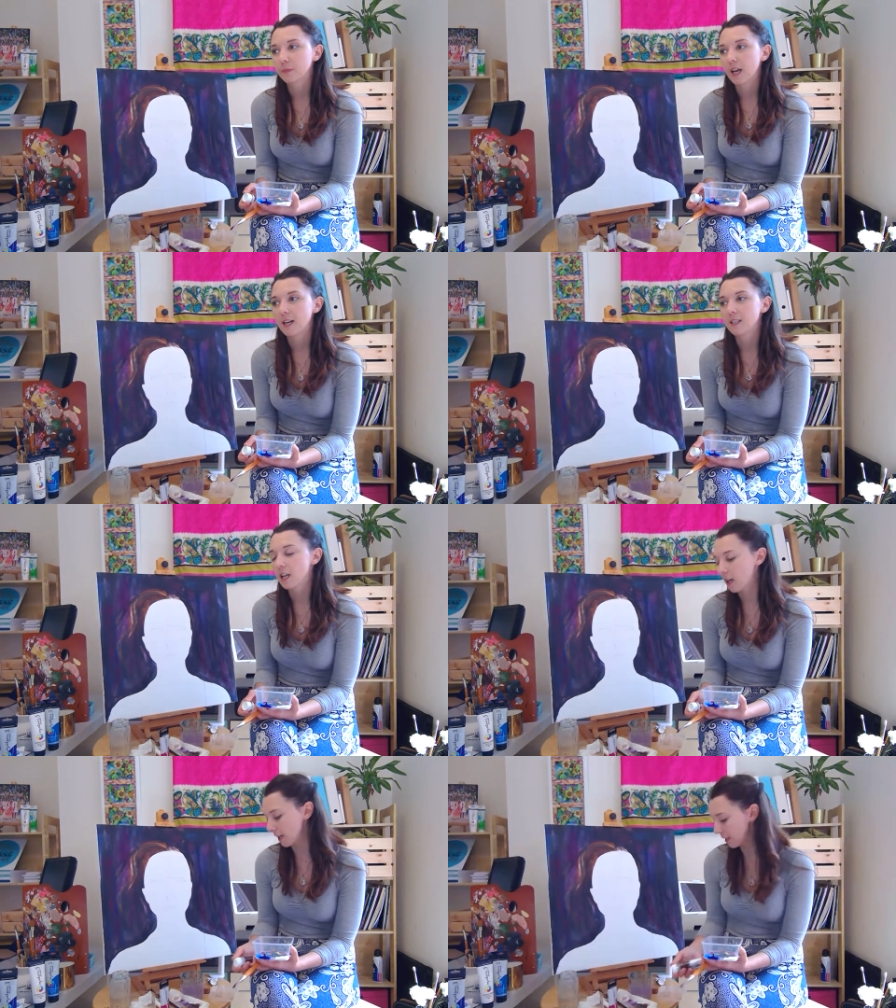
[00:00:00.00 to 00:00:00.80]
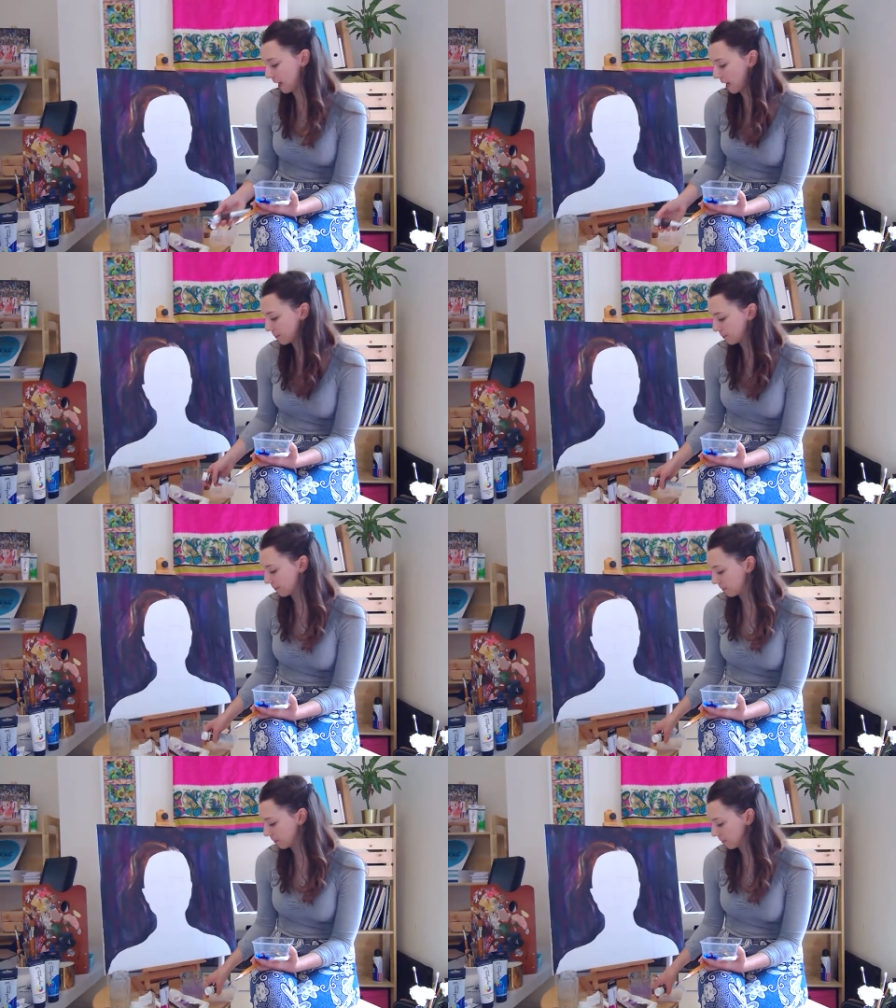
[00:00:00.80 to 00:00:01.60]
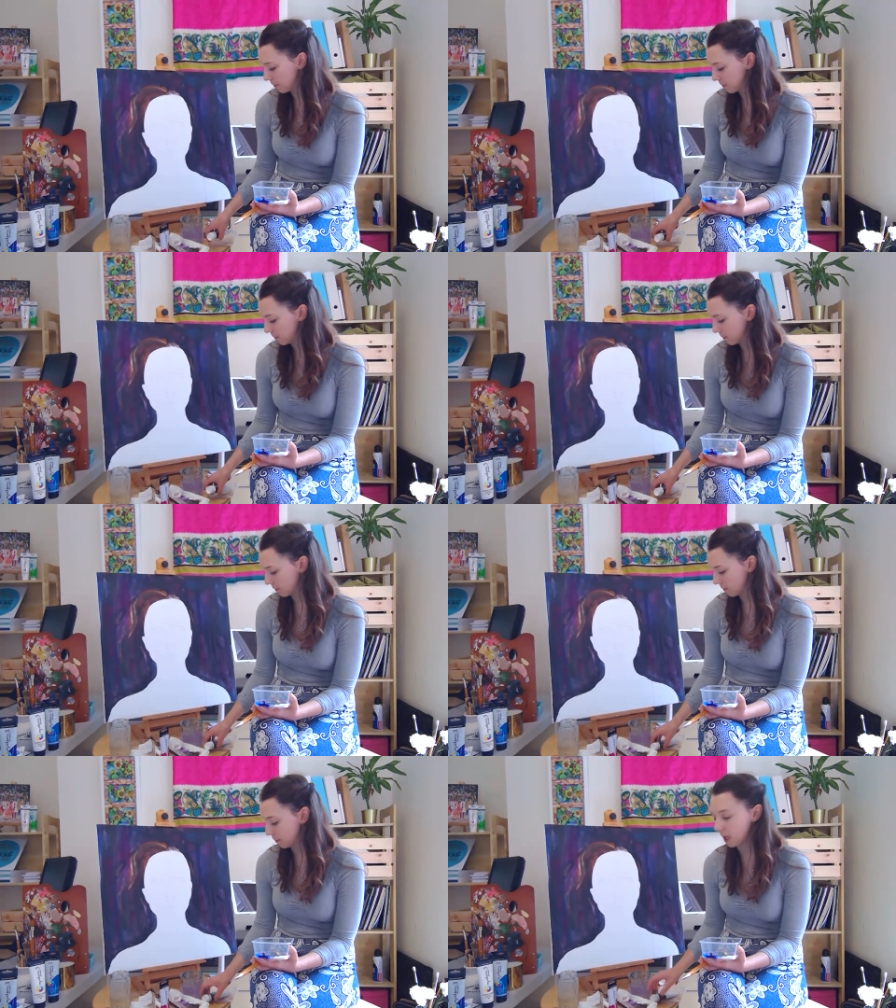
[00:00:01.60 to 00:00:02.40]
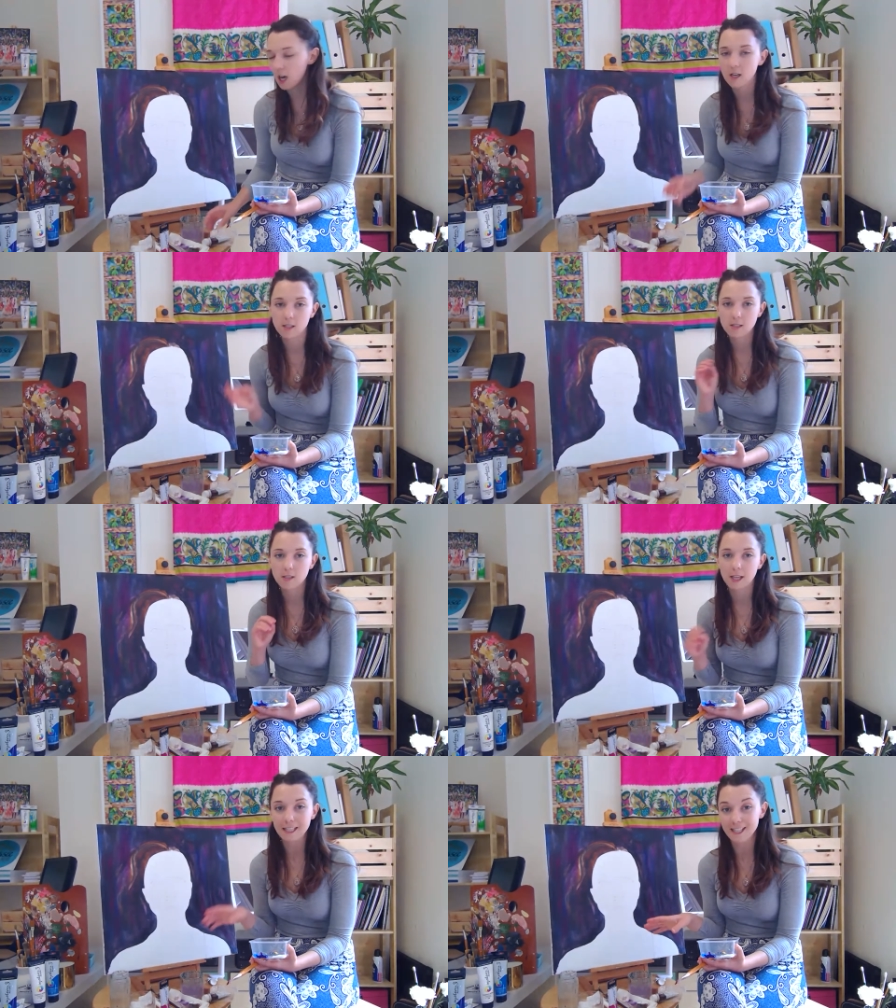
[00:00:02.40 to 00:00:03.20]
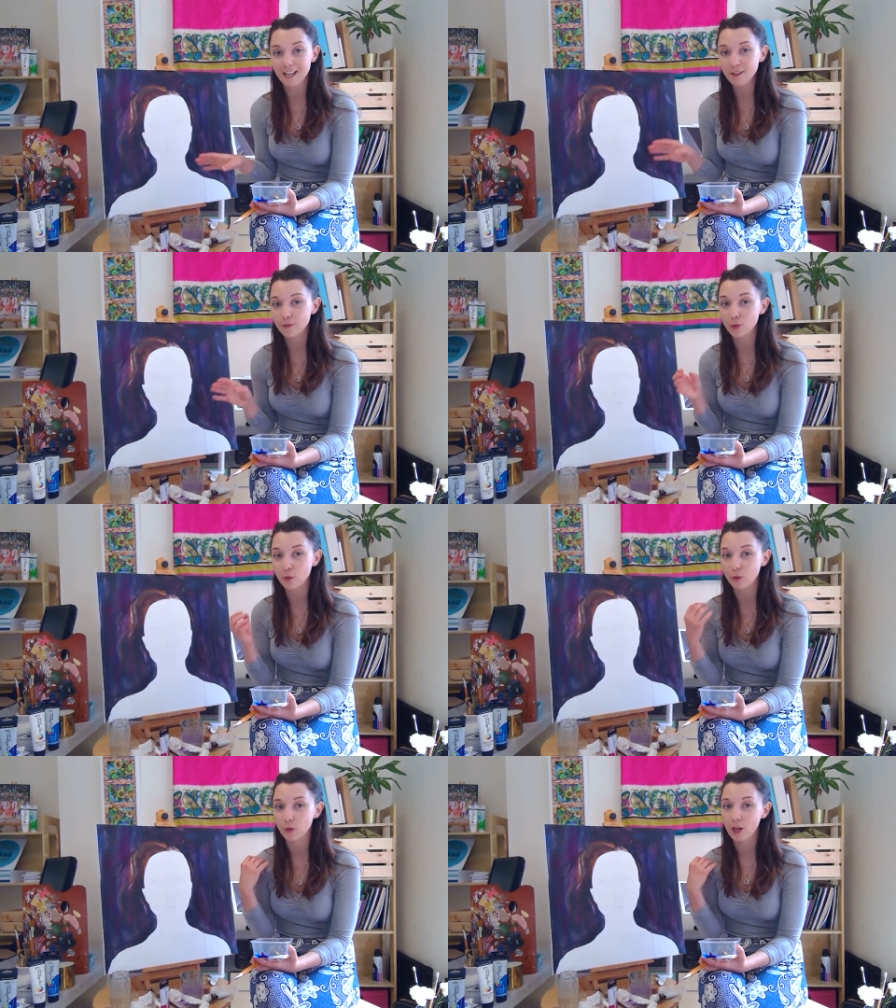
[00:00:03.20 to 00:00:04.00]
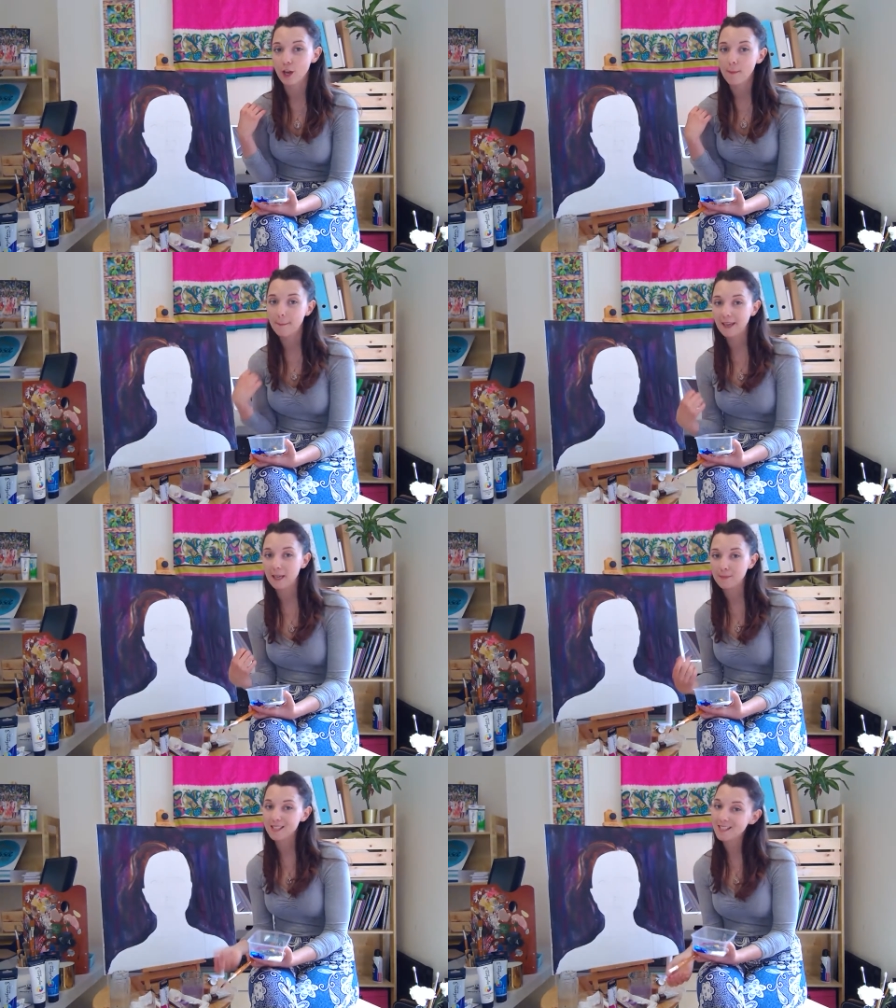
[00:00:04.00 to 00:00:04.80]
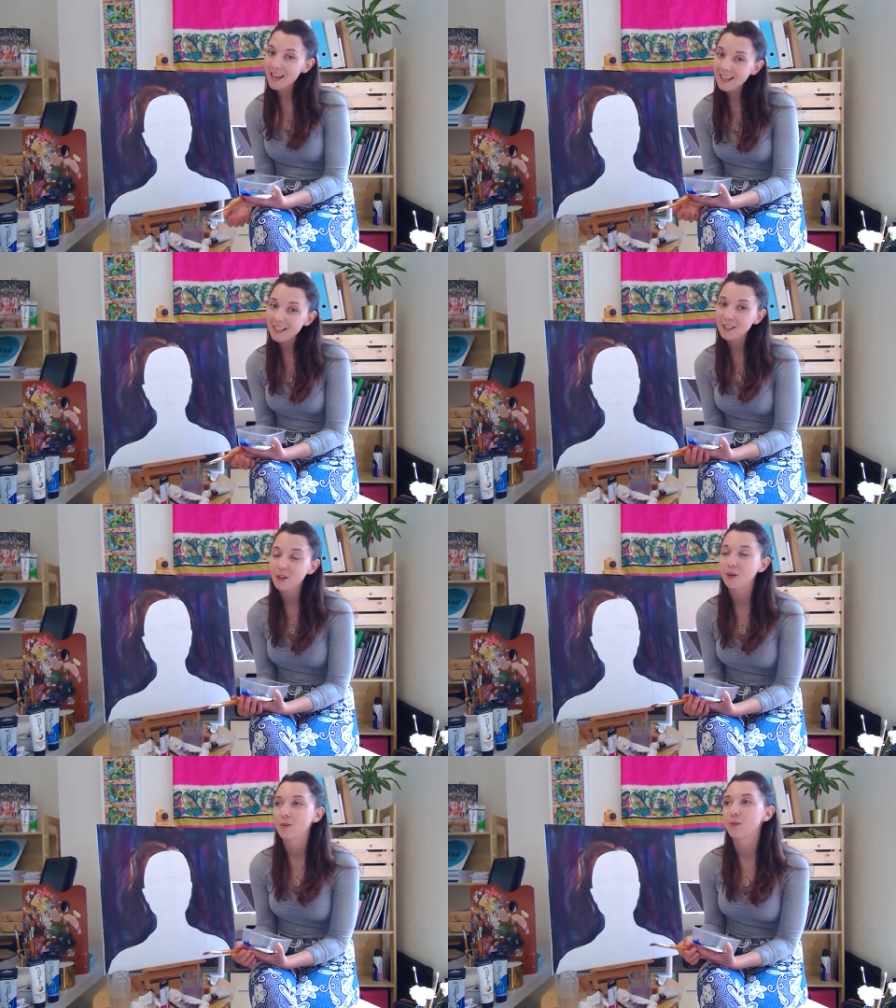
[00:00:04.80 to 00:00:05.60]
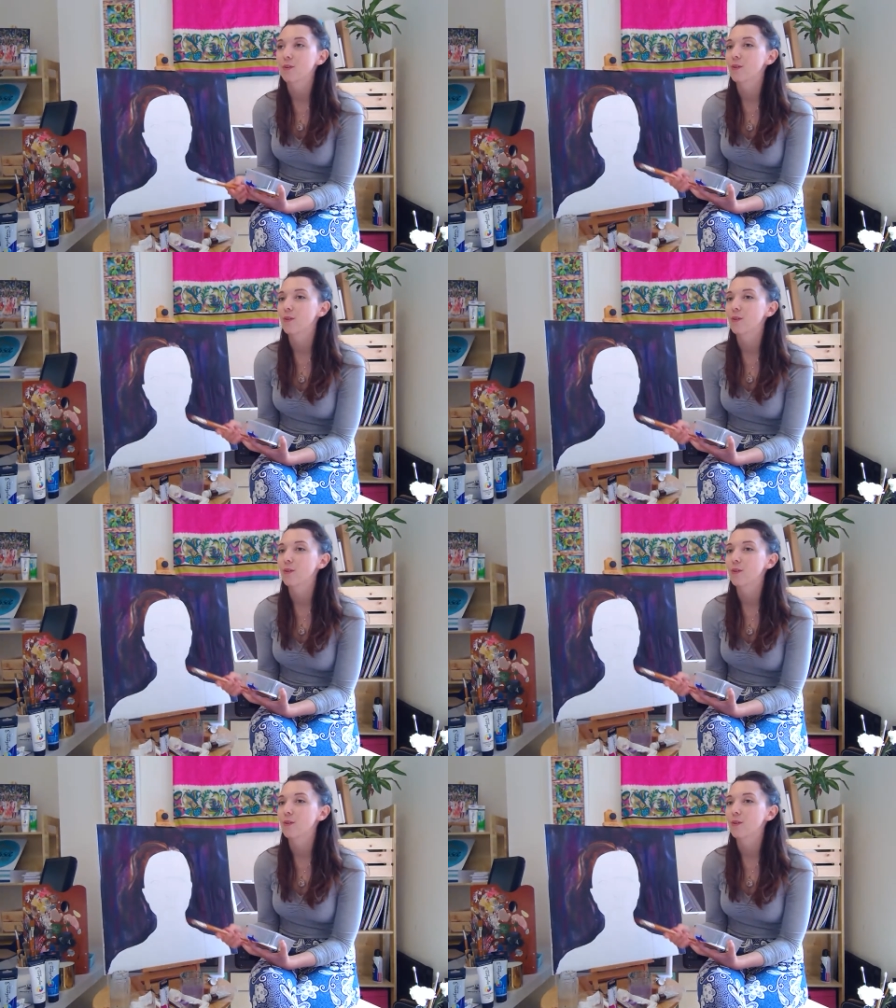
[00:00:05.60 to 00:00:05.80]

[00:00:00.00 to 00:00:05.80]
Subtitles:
And I like that because, like I said, if you make a mistake, or